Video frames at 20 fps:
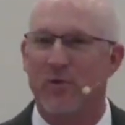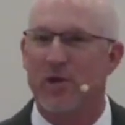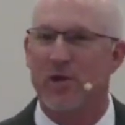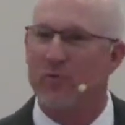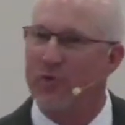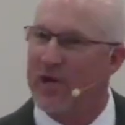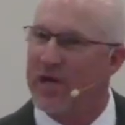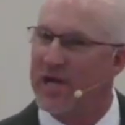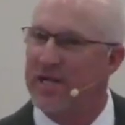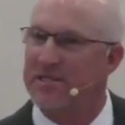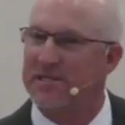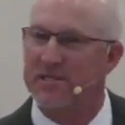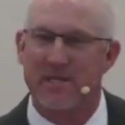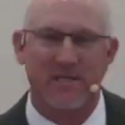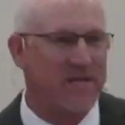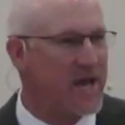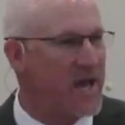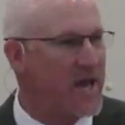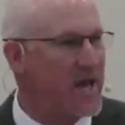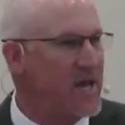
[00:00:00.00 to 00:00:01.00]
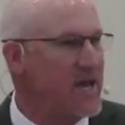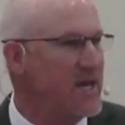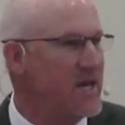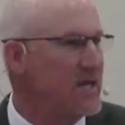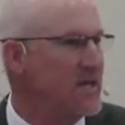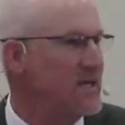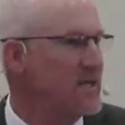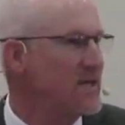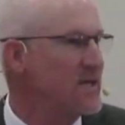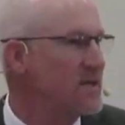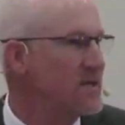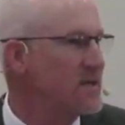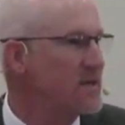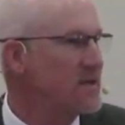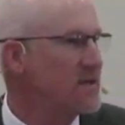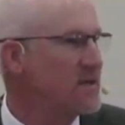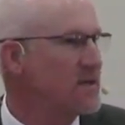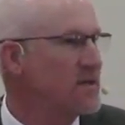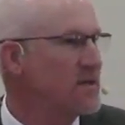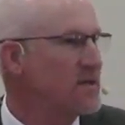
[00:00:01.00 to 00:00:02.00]
read today?
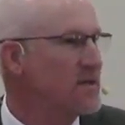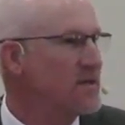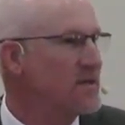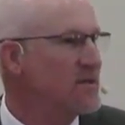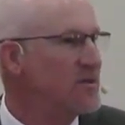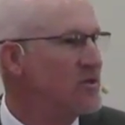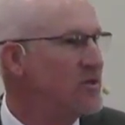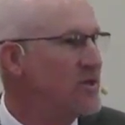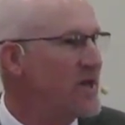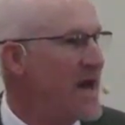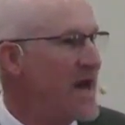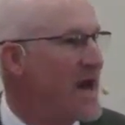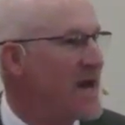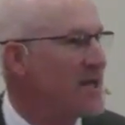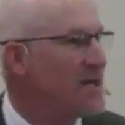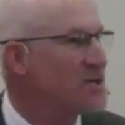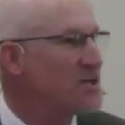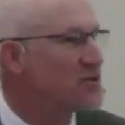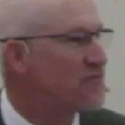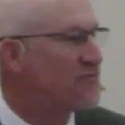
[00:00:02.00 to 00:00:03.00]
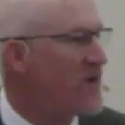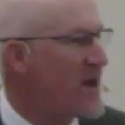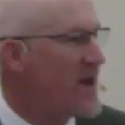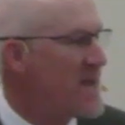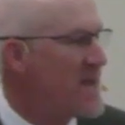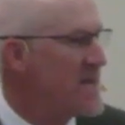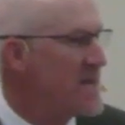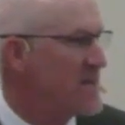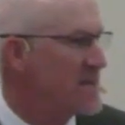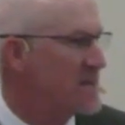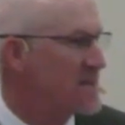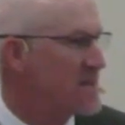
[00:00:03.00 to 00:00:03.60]
That is faith.